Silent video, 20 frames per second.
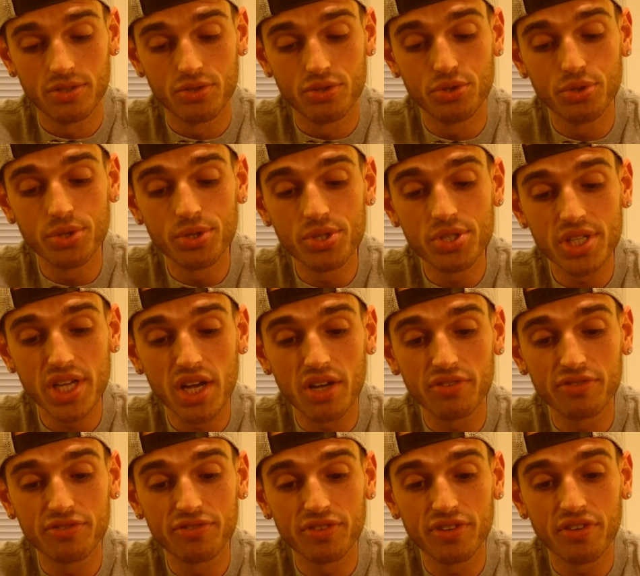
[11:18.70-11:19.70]
Do
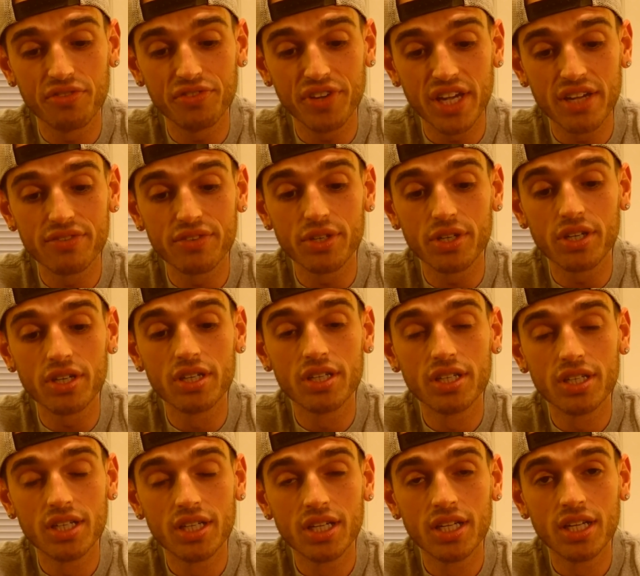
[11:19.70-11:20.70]
yourself a favor
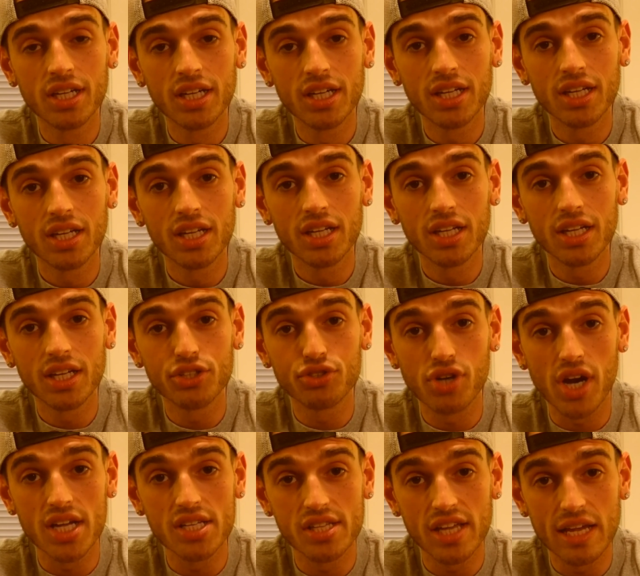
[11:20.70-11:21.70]
and
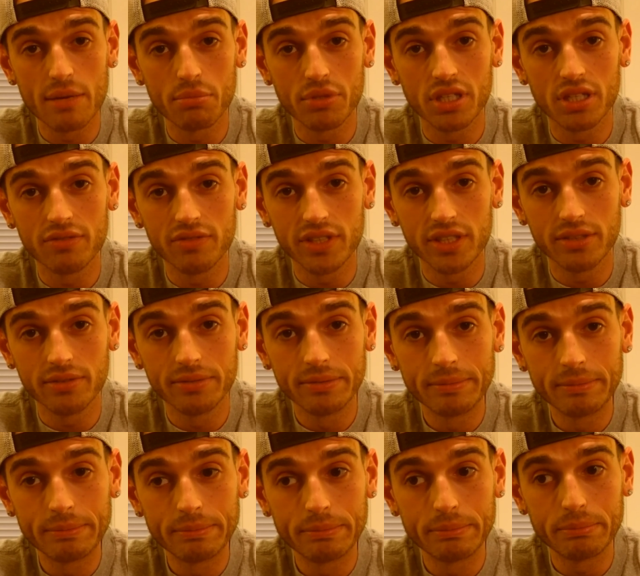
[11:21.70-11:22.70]
try a sample of it,
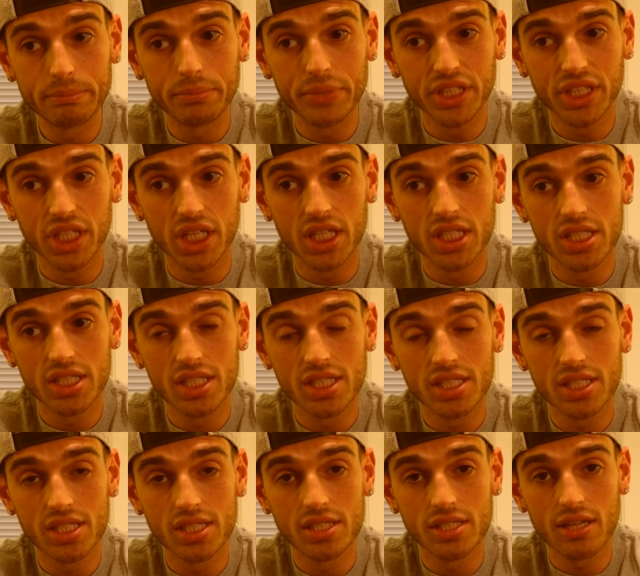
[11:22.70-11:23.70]
because
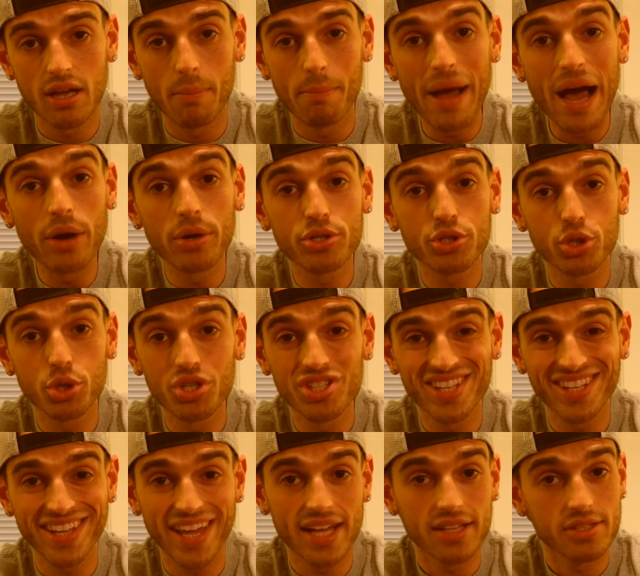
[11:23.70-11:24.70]
this is about as good as
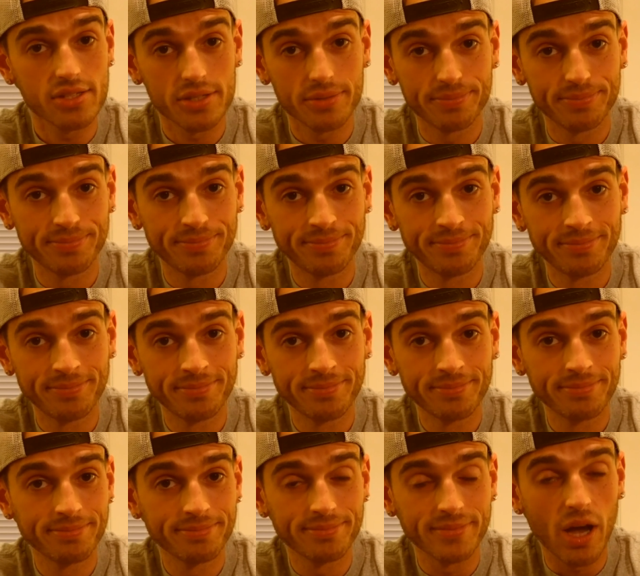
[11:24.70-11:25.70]
it gets.
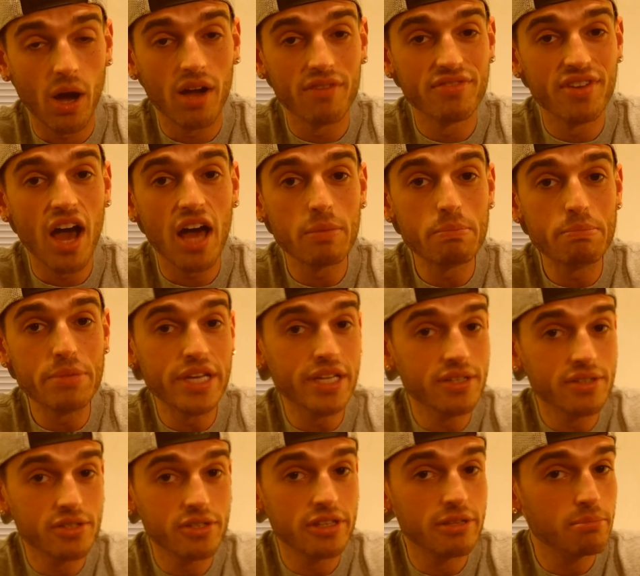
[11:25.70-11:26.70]
Now, I've not
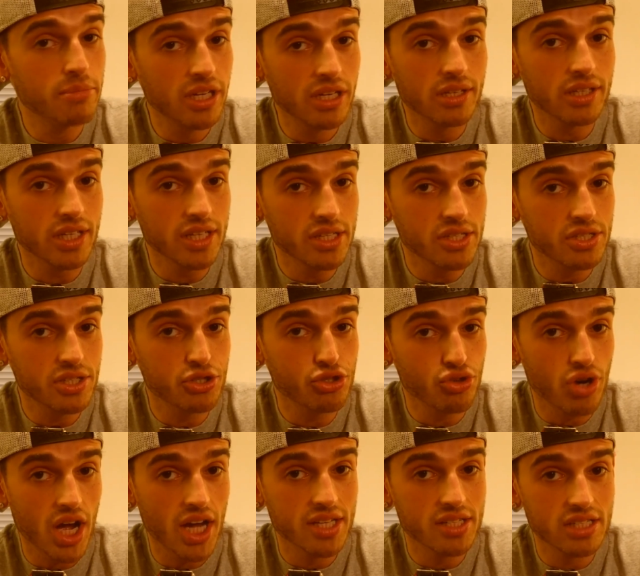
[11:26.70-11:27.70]
been to the Middle East and
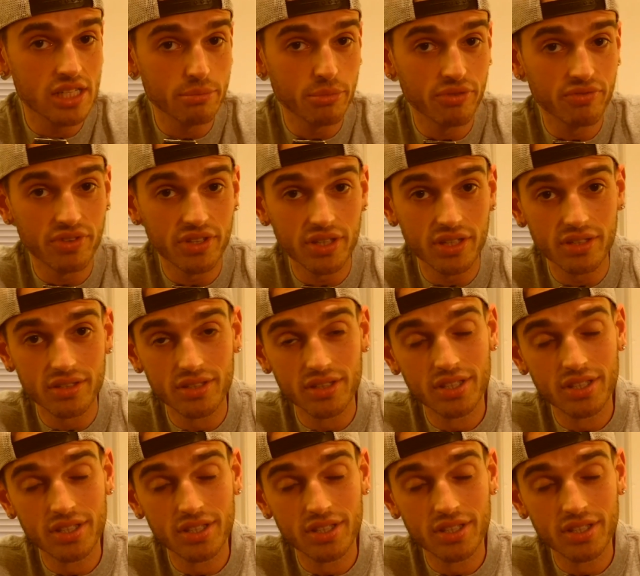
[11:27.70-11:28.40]
tried some of the